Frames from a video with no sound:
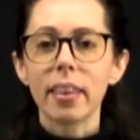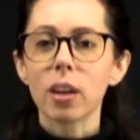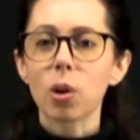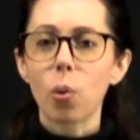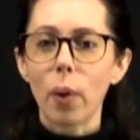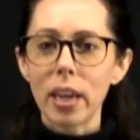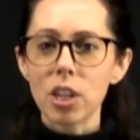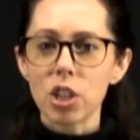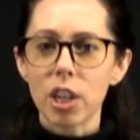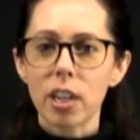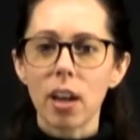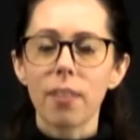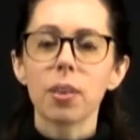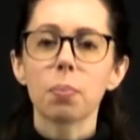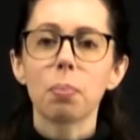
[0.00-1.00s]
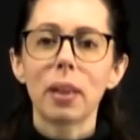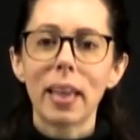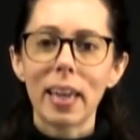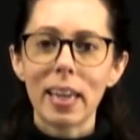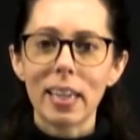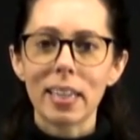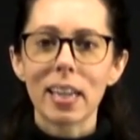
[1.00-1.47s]
the equation of the
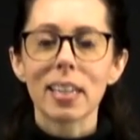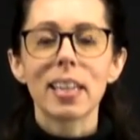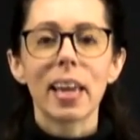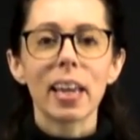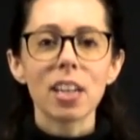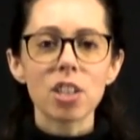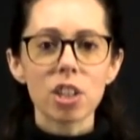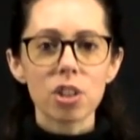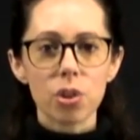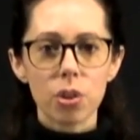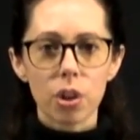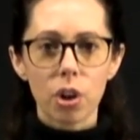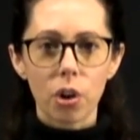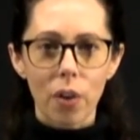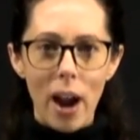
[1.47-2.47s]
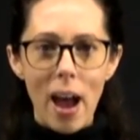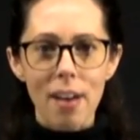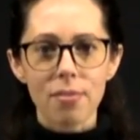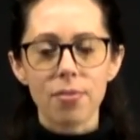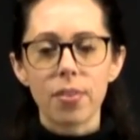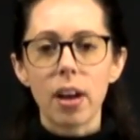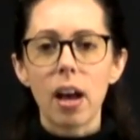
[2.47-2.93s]
plane tangent to the
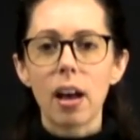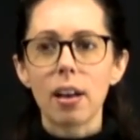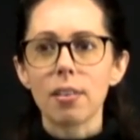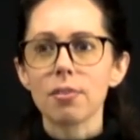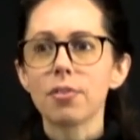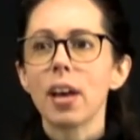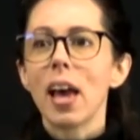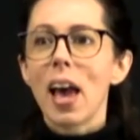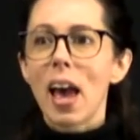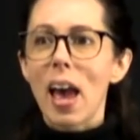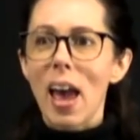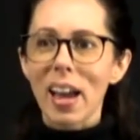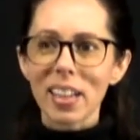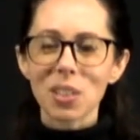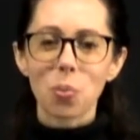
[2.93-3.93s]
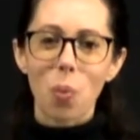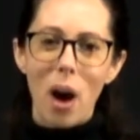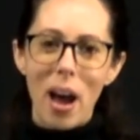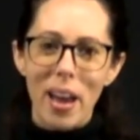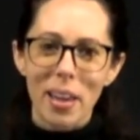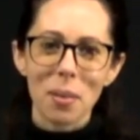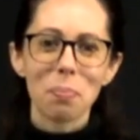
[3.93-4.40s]
graph of
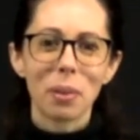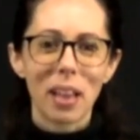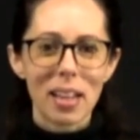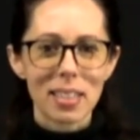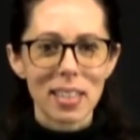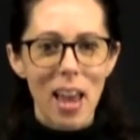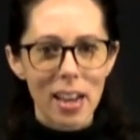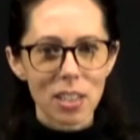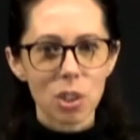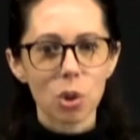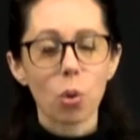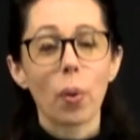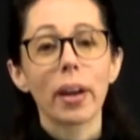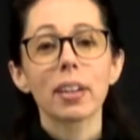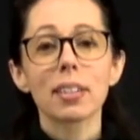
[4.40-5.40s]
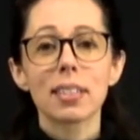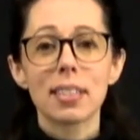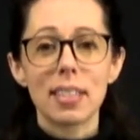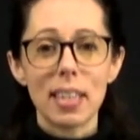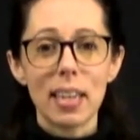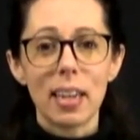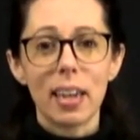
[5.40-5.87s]
xy plus x squared
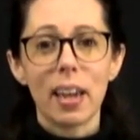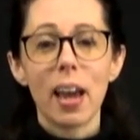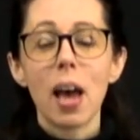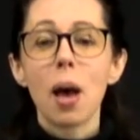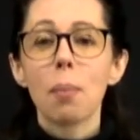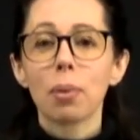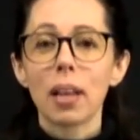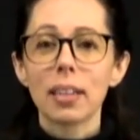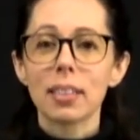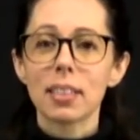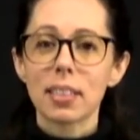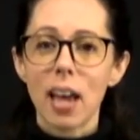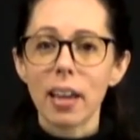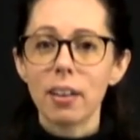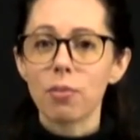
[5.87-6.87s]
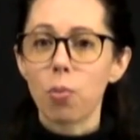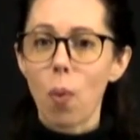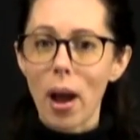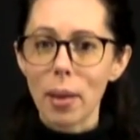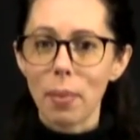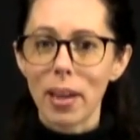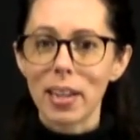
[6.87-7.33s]
z plus sine of
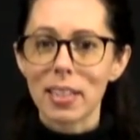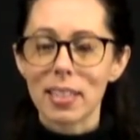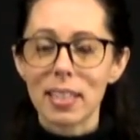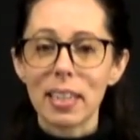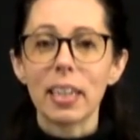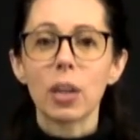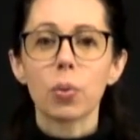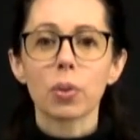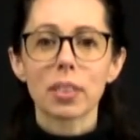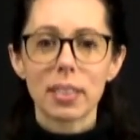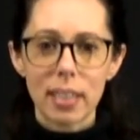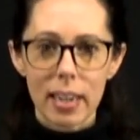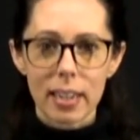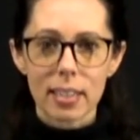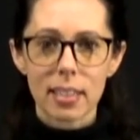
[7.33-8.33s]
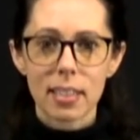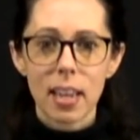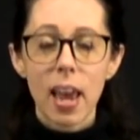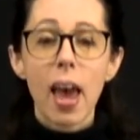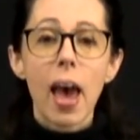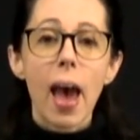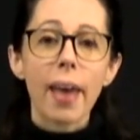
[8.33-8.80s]
y minus z equals 6
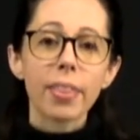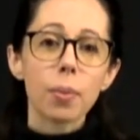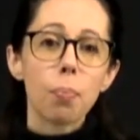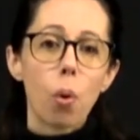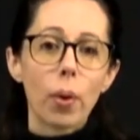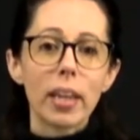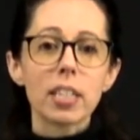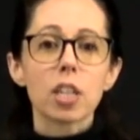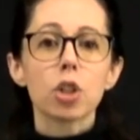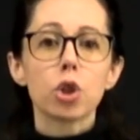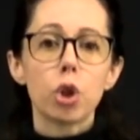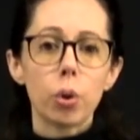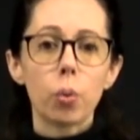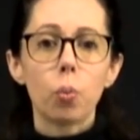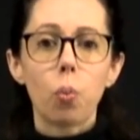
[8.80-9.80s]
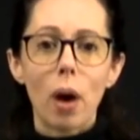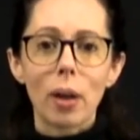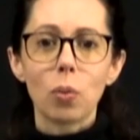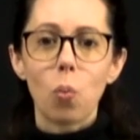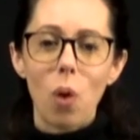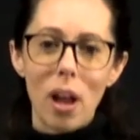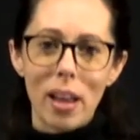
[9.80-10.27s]
at the point 2,
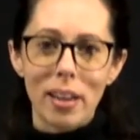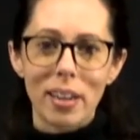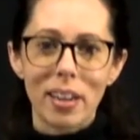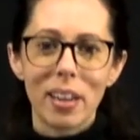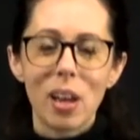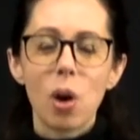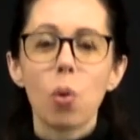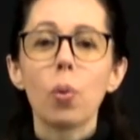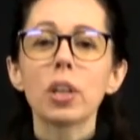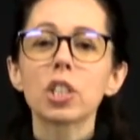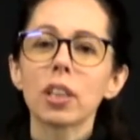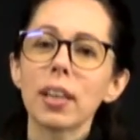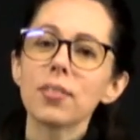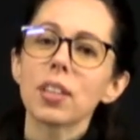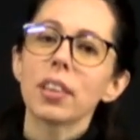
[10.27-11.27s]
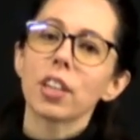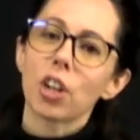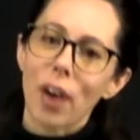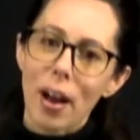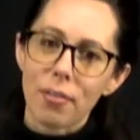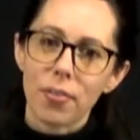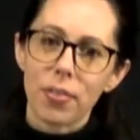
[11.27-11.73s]
1, 1, which lives on the
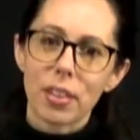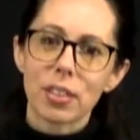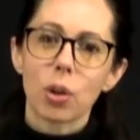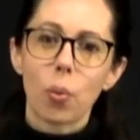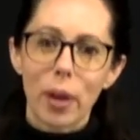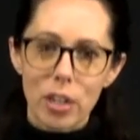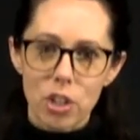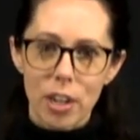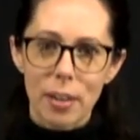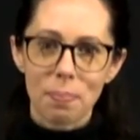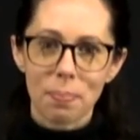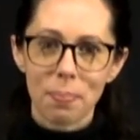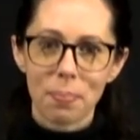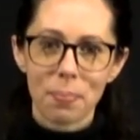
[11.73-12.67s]
graph of this equation.